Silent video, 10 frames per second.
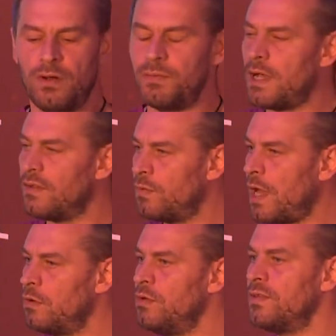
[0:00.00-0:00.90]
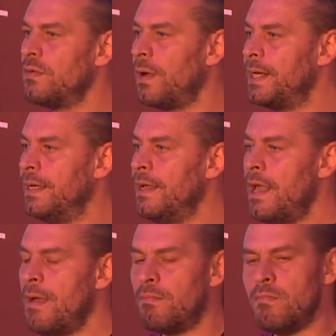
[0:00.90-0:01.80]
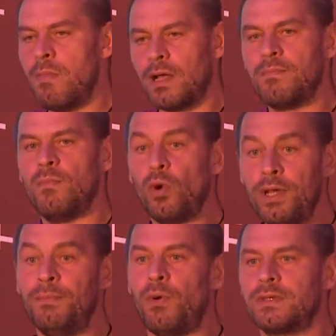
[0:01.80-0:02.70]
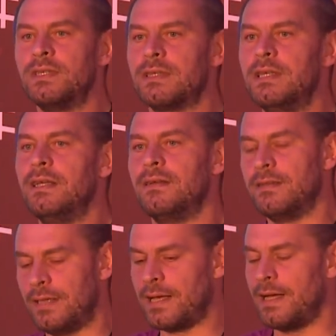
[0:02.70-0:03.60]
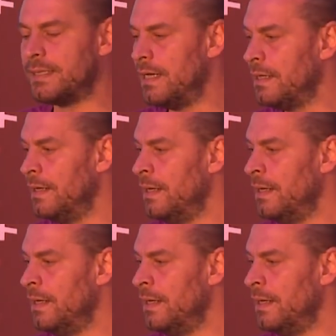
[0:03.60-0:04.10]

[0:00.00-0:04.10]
because we are losing money, but more importantly, like I said,